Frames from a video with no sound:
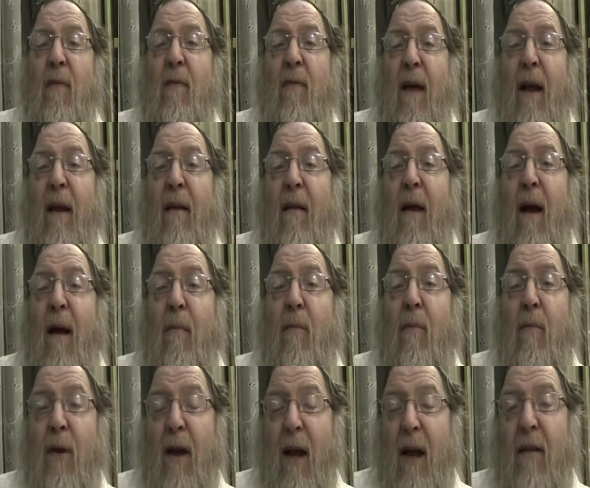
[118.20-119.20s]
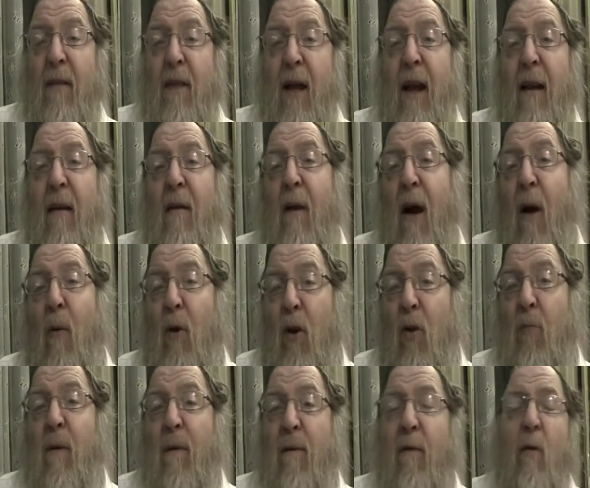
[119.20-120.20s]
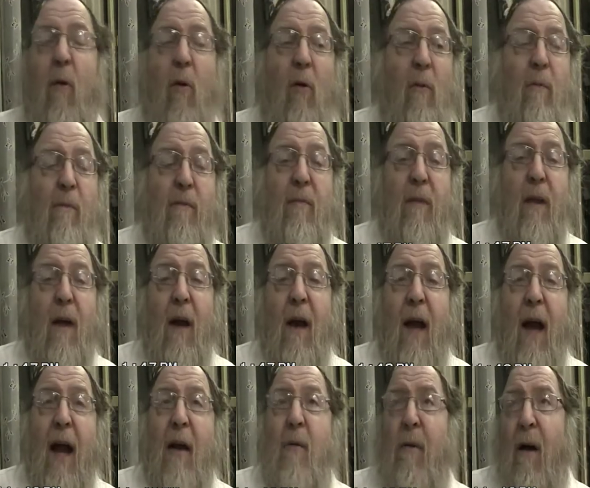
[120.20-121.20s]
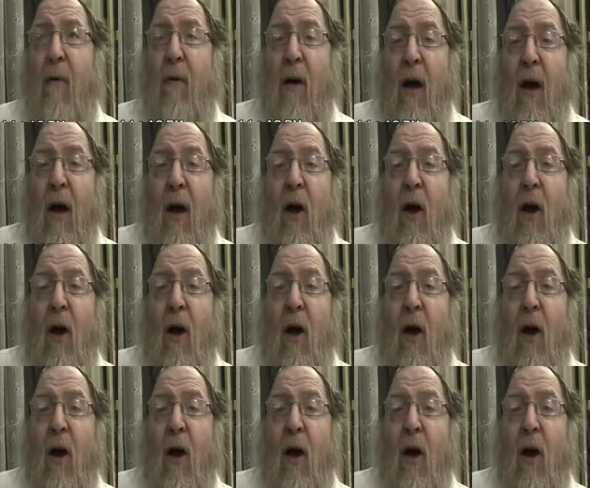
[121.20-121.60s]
than I was before. Anyway,